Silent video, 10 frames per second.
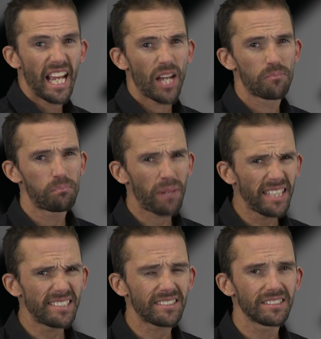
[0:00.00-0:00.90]
And
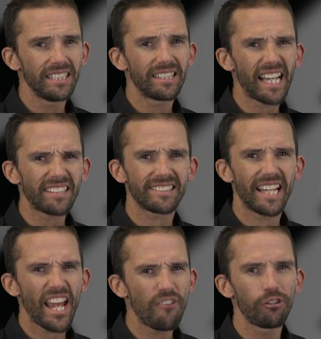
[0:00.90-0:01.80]
basically, that's
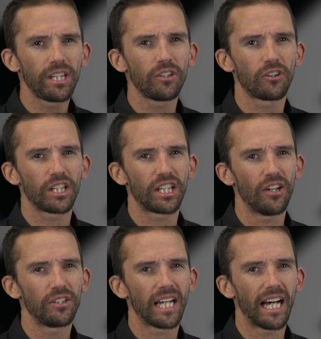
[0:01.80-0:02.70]
everything on a
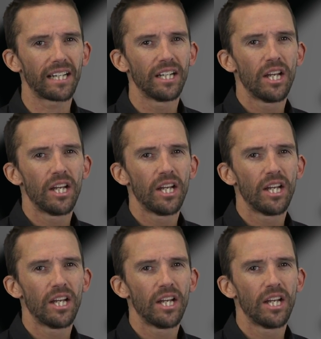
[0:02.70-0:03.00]
go kart.